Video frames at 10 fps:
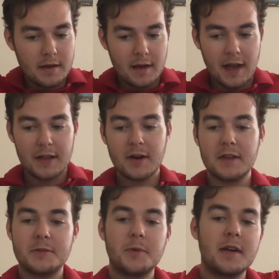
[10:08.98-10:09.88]

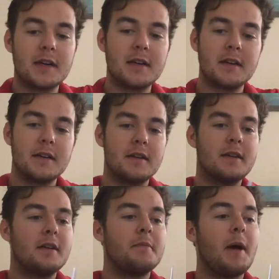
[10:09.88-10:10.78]
ailerons work
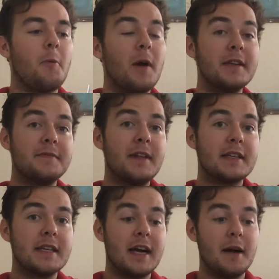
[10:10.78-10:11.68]
by one
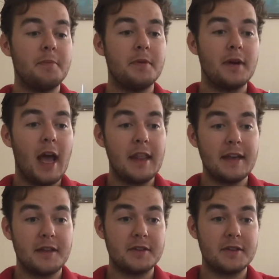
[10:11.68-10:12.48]
deflecting up and the other